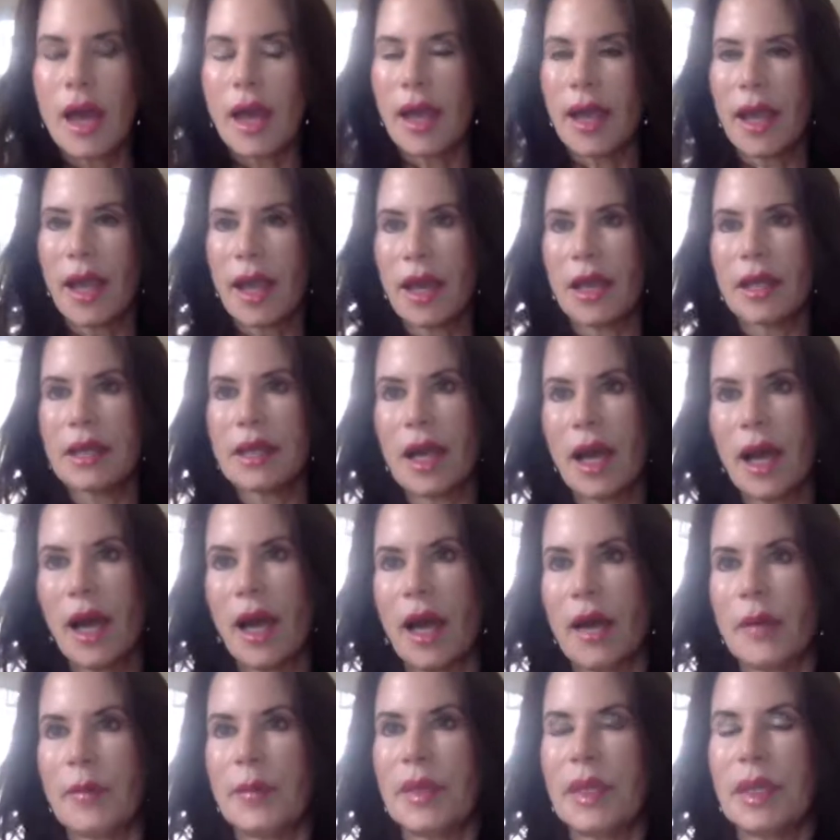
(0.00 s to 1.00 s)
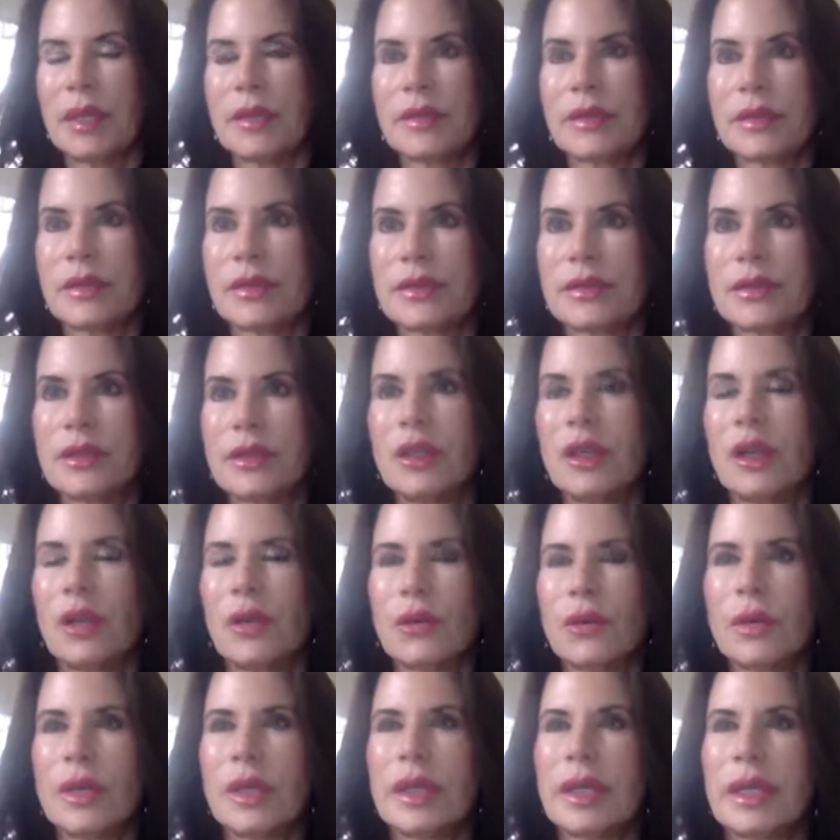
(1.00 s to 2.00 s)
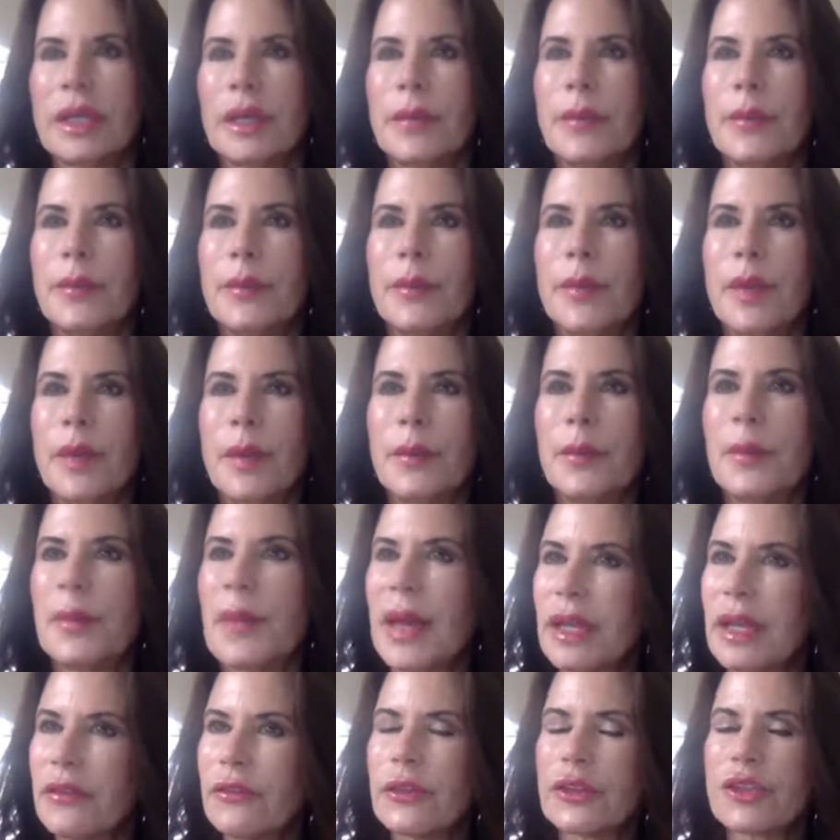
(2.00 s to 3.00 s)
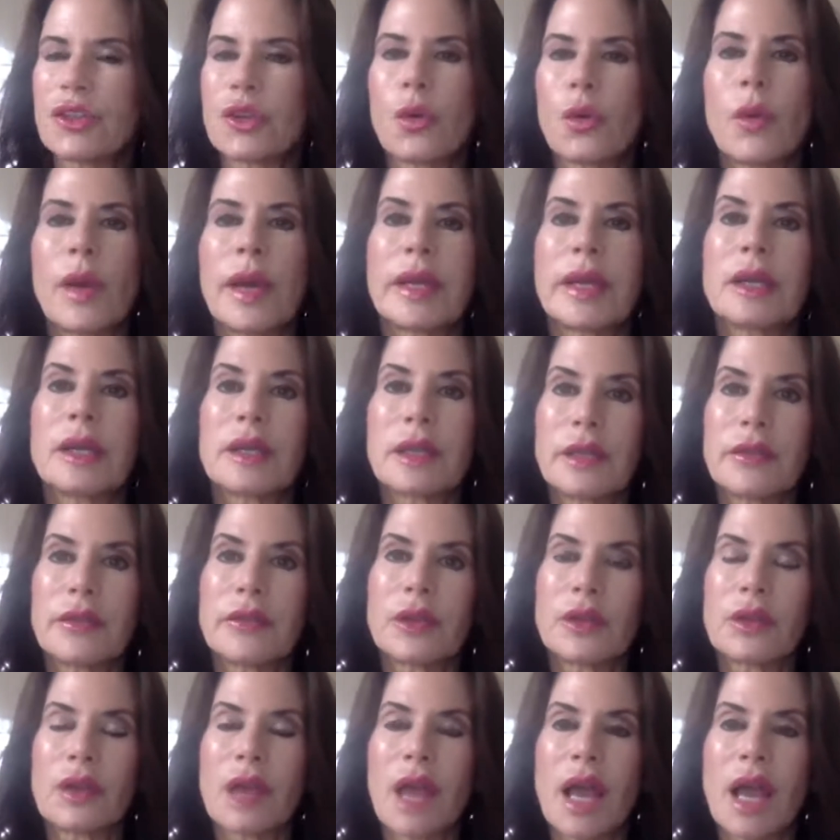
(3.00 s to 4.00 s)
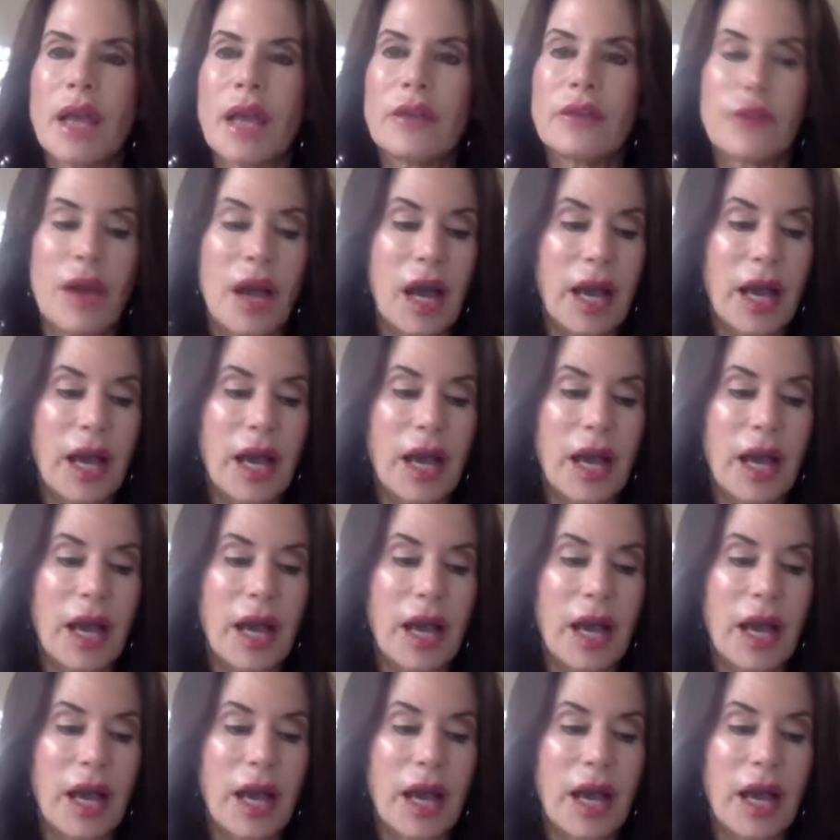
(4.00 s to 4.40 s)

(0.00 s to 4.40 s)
And it's, really a beneficial way to live your life.